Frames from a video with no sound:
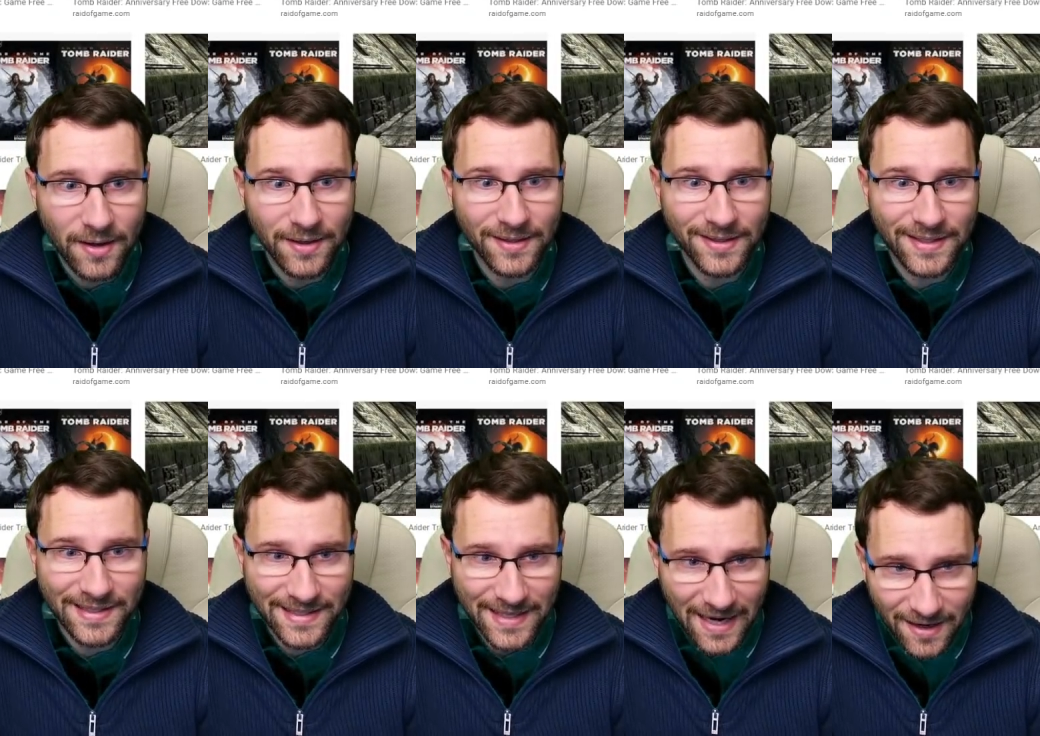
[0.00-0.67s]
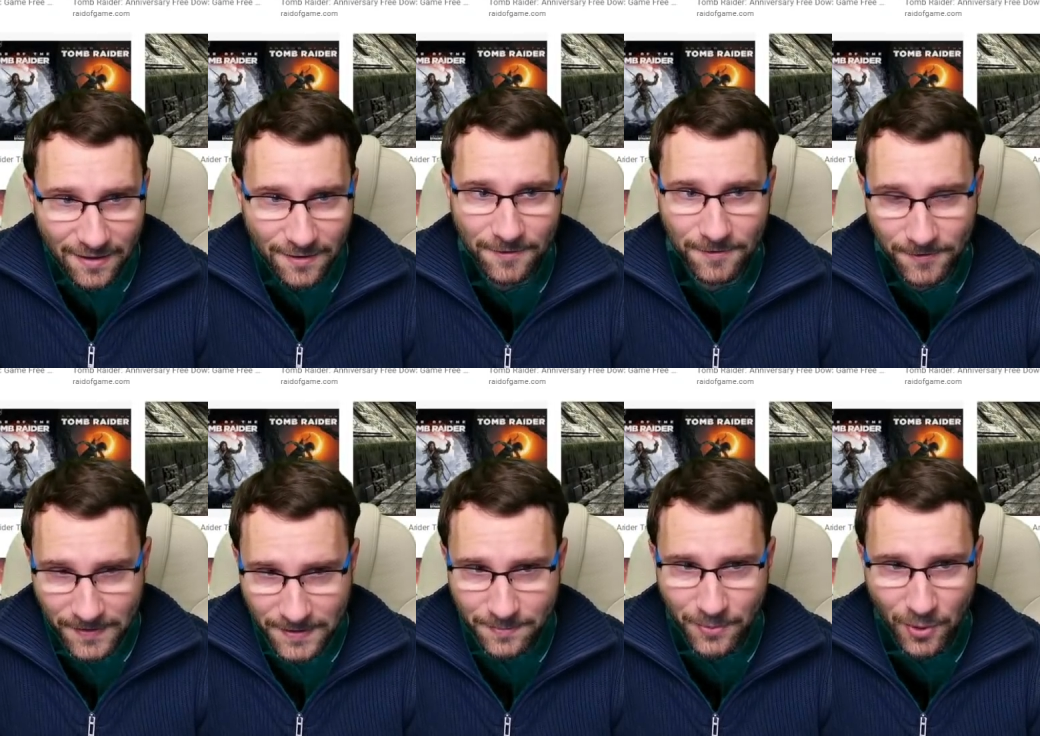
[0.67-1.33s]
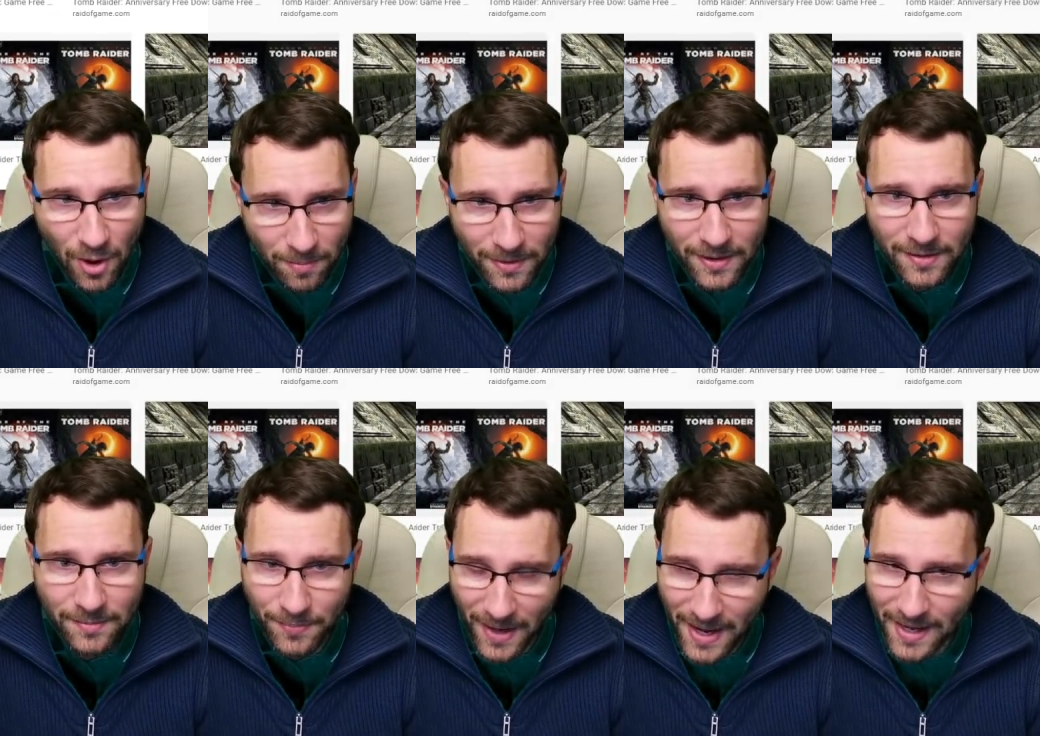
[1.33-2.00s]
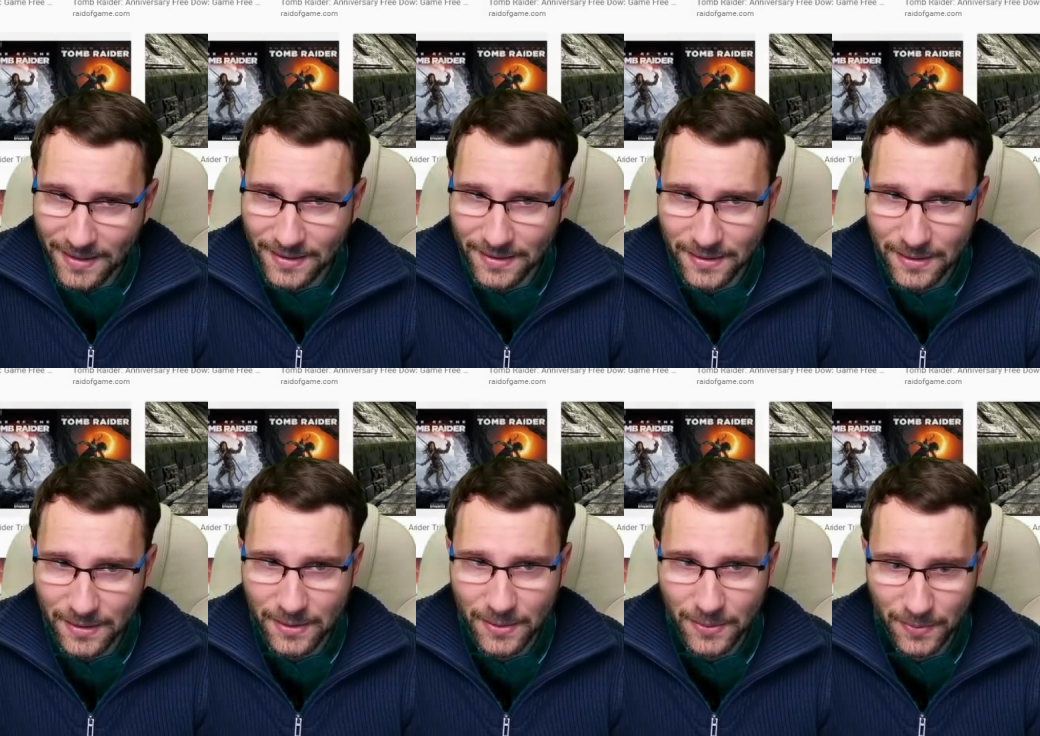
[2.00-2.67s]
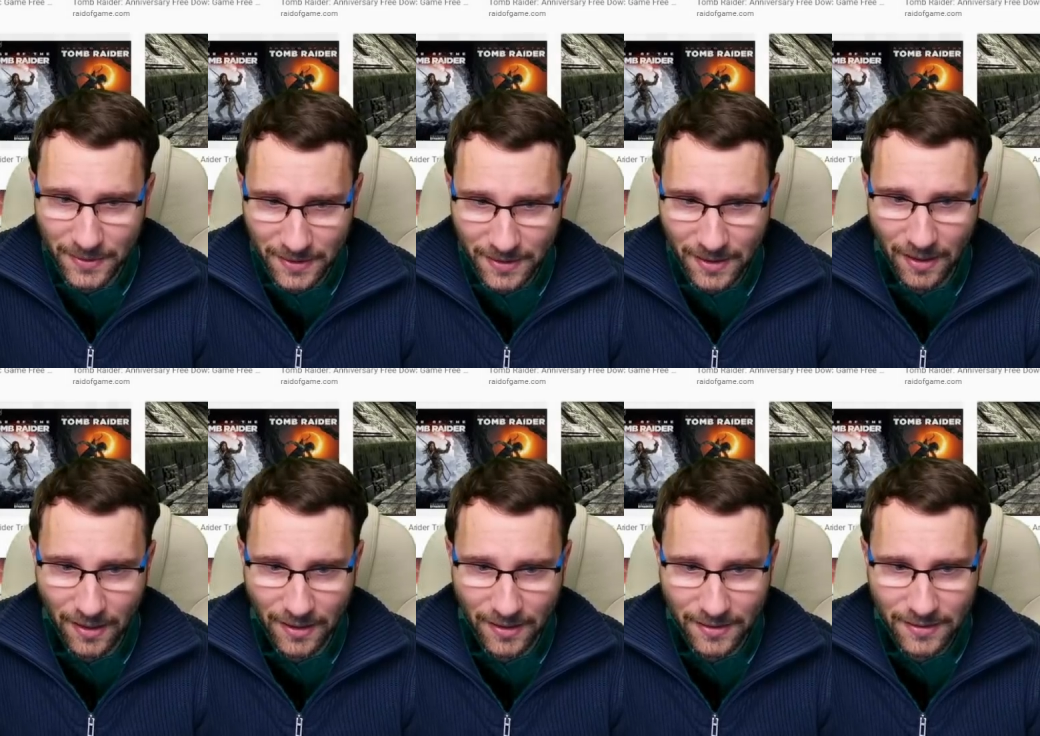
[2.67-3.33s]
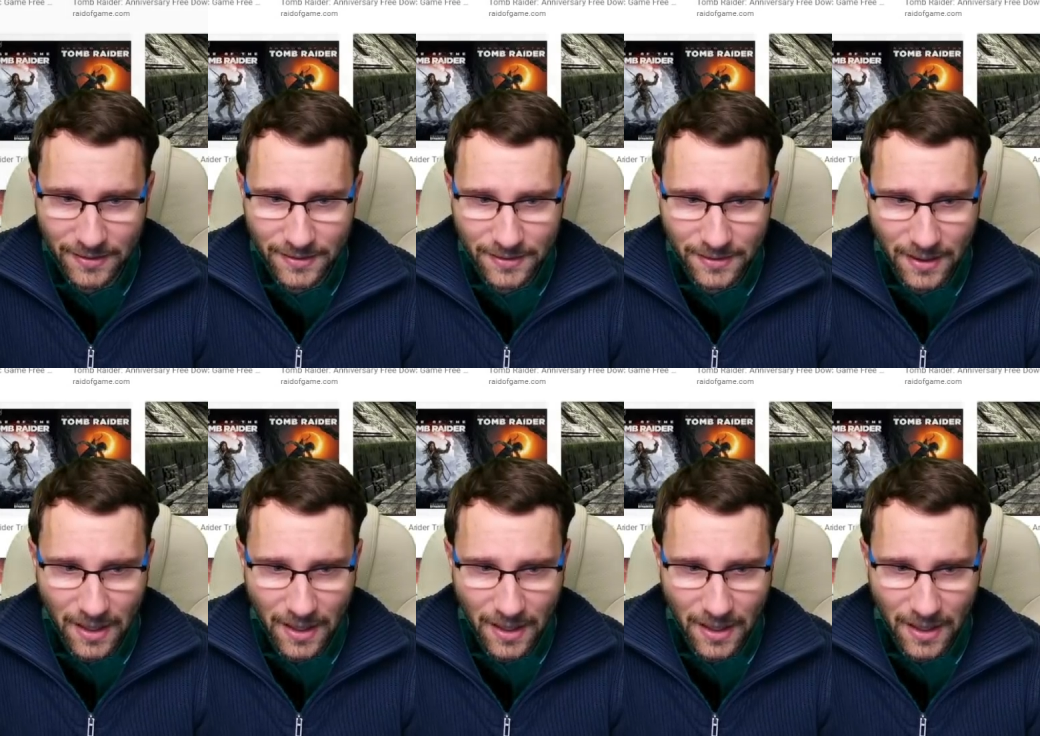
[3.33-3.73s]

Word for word: the second fits probably the best with the colors.